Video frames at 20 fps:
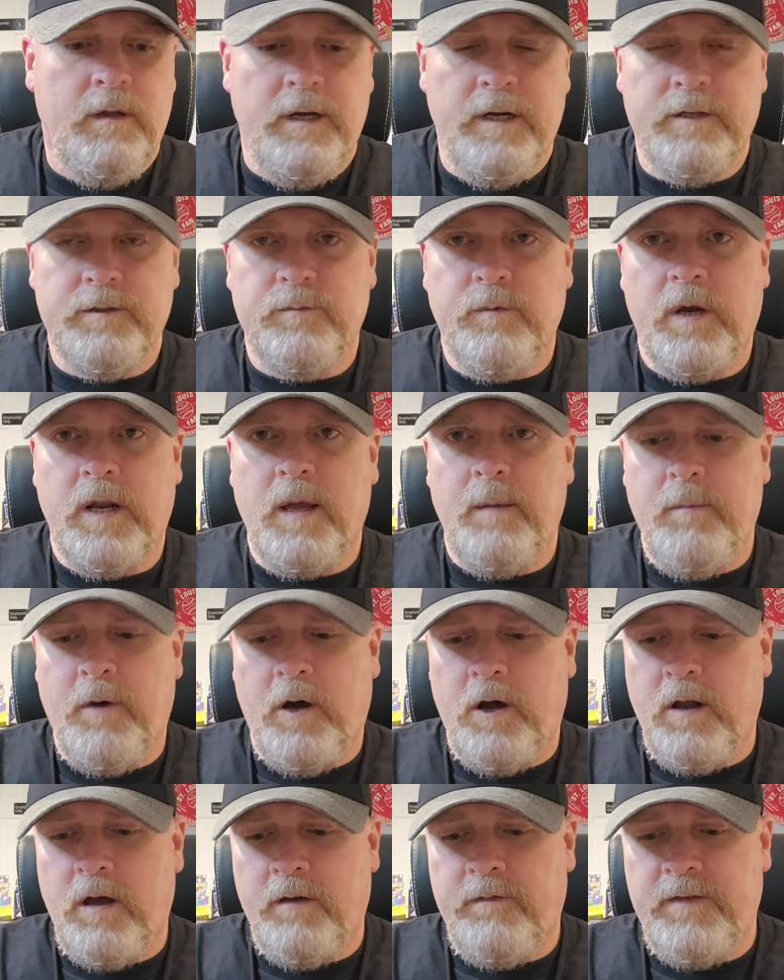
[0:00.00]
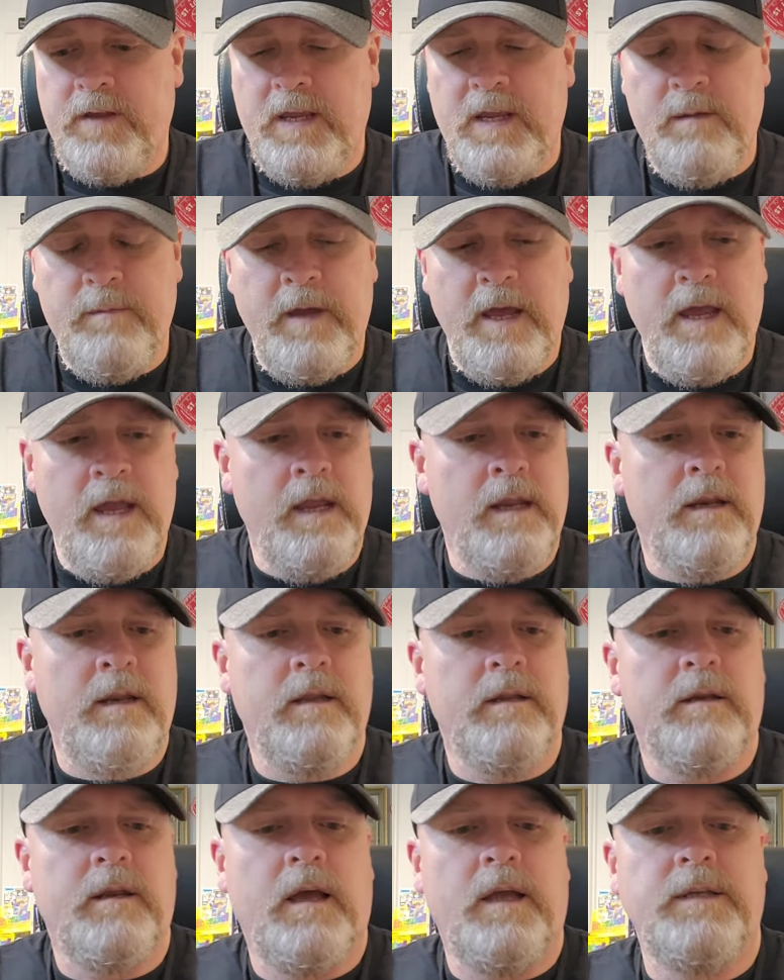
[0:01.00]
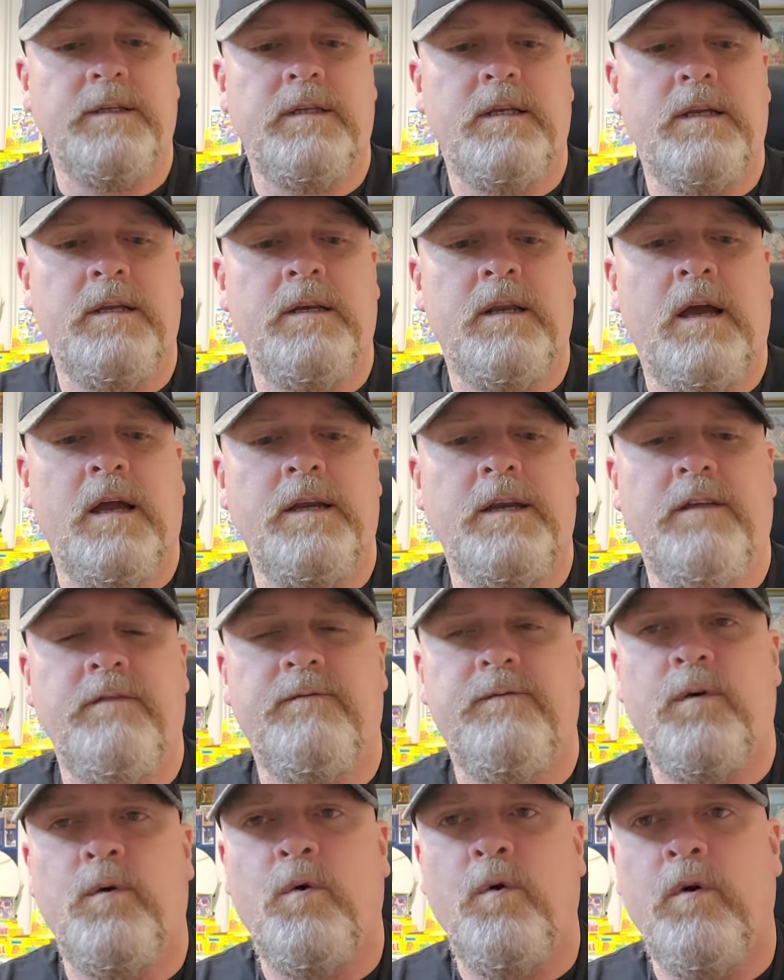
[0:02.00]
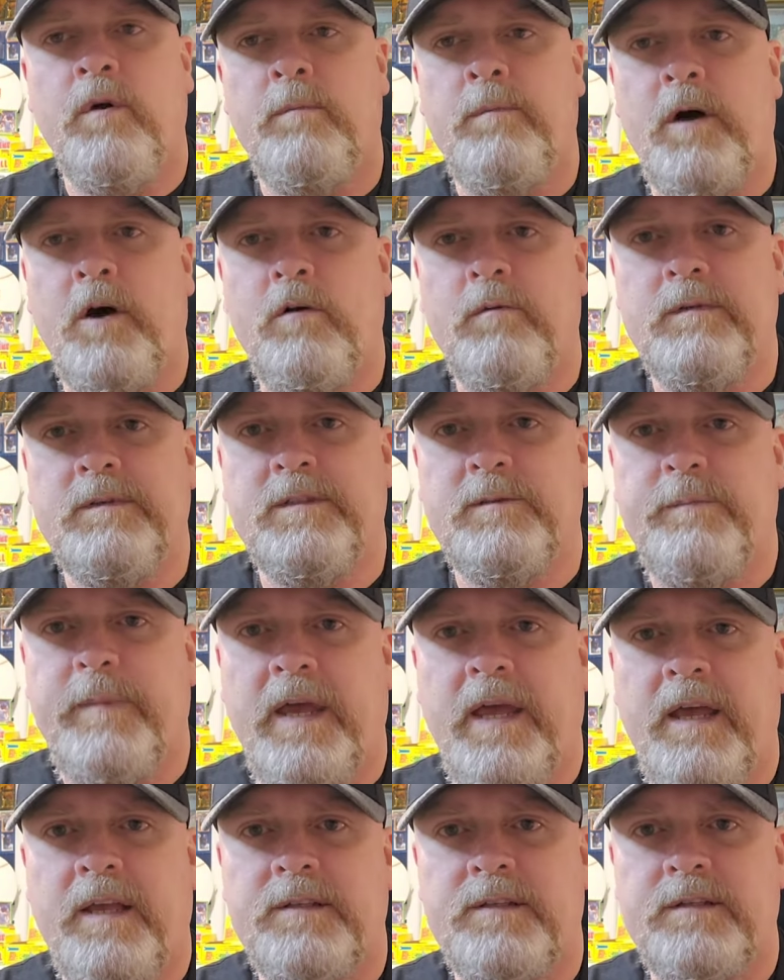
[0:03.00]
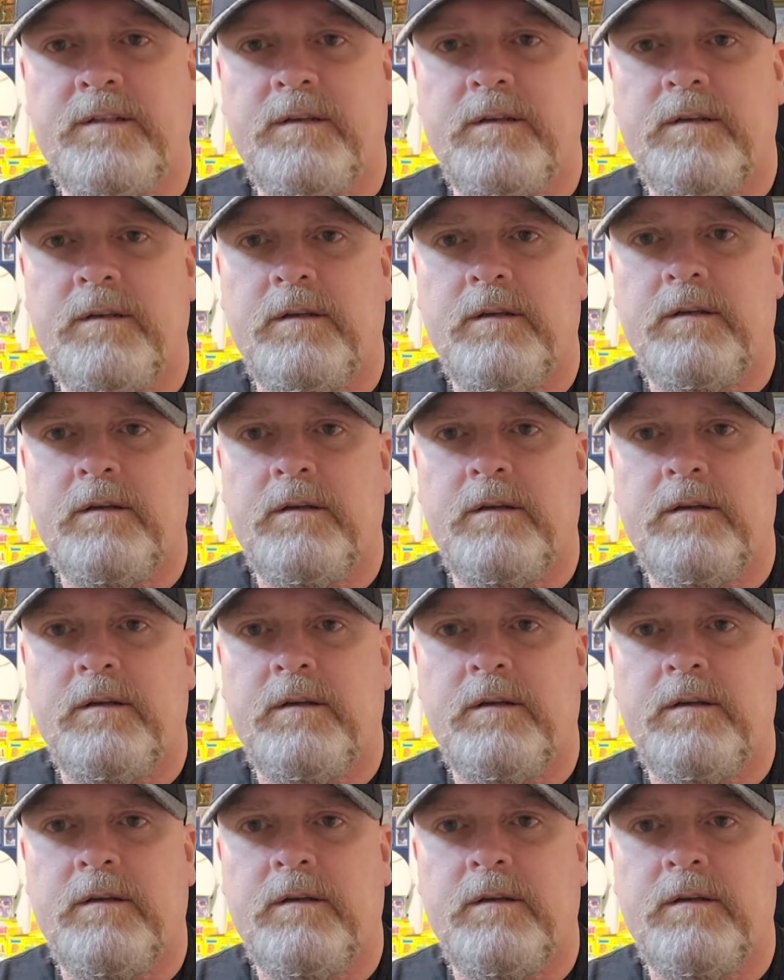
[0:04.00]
Here's one I bought off eBay, 1994 Bowman's Best.